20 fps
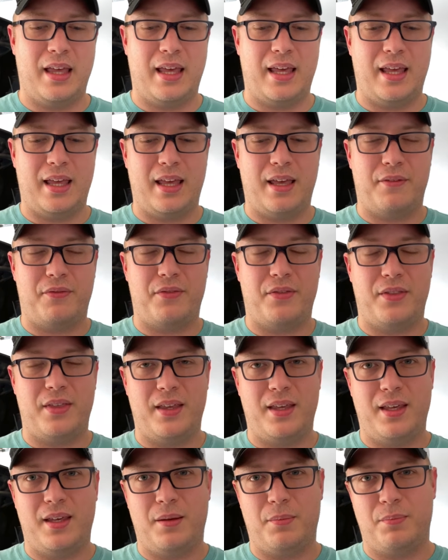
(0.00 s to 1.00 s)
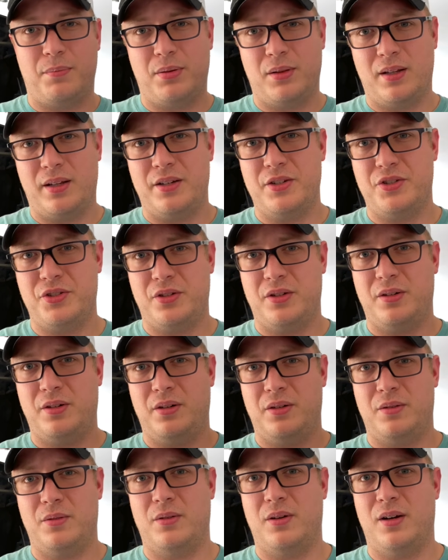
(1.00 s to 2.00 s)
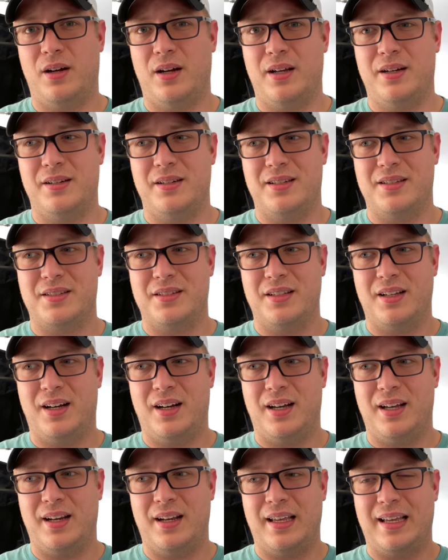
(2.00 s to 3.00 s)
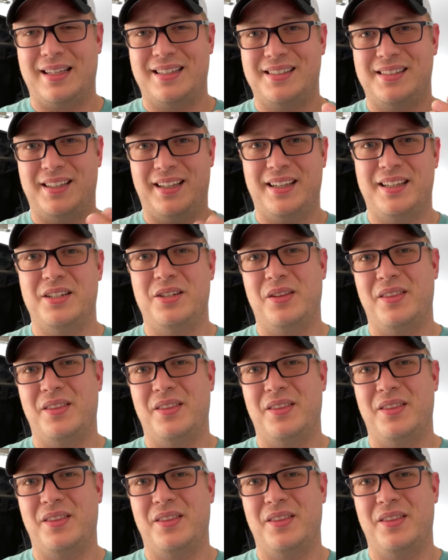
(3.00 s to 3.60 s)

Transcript: if the plunger rod does not extend to